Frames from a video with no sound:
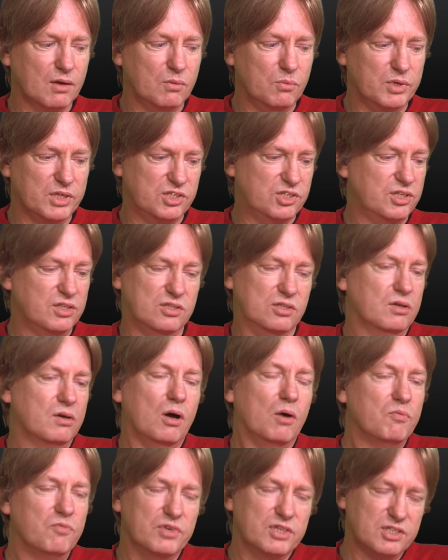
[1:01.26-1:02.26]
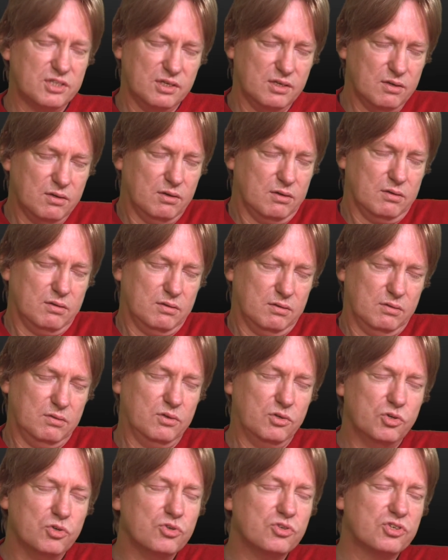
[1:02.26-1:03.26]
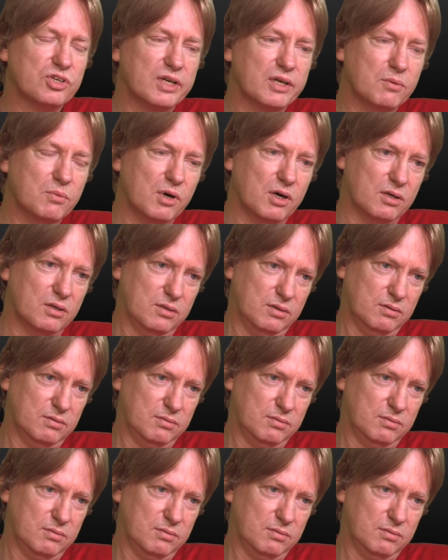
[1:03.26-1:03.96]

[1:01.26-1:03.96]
which is obviously not usually what